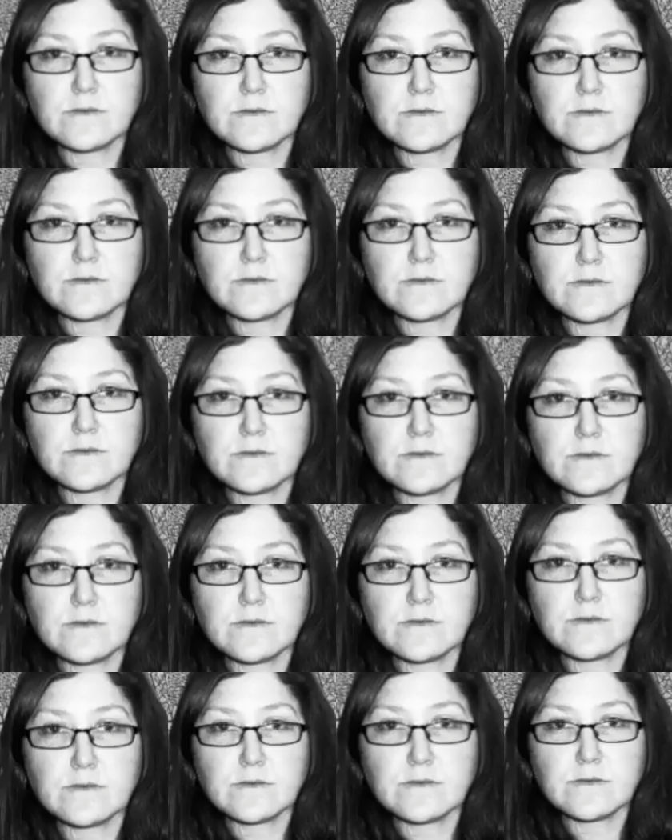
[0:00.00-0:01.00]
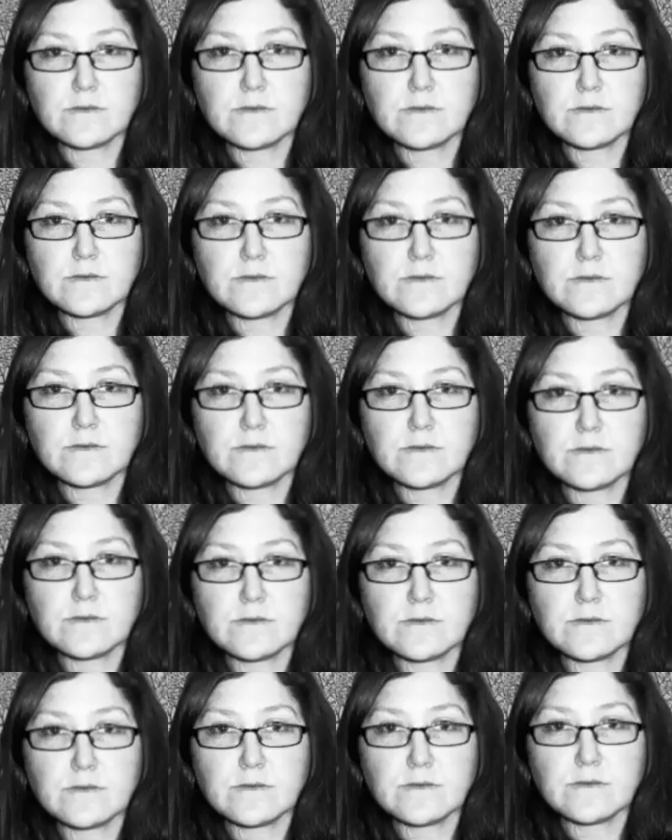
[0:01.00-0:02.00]
to create a new layer.
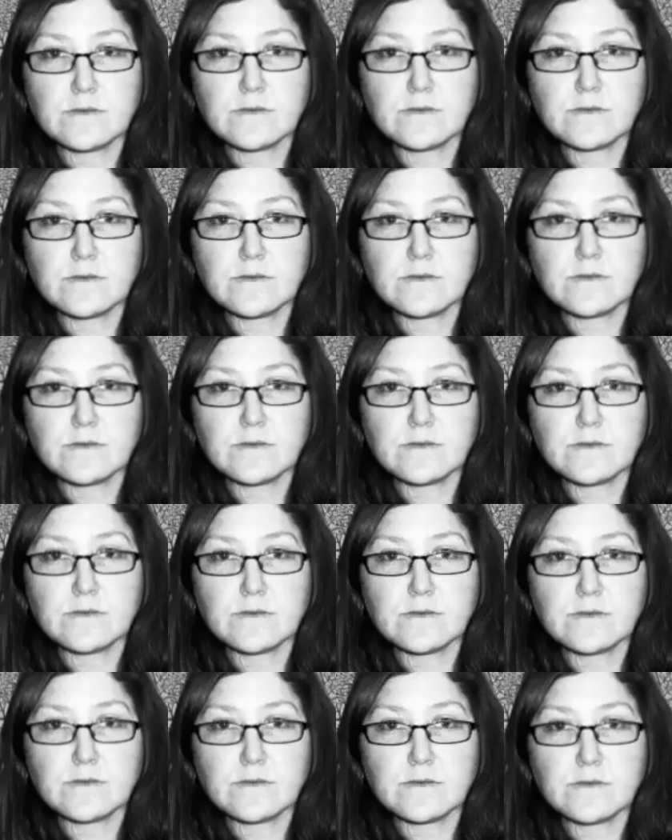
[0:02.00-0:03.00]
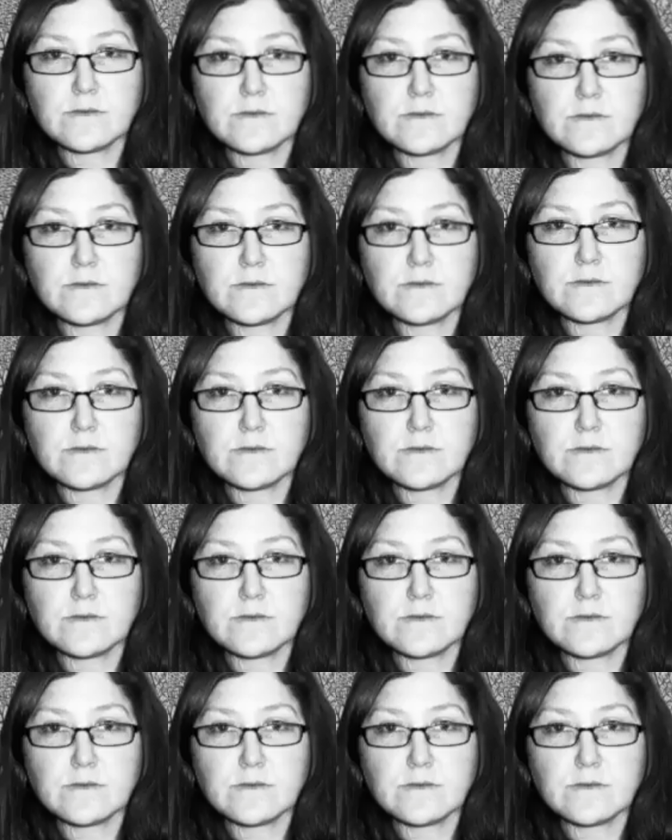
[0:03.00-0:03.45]
Grab the paint bucket,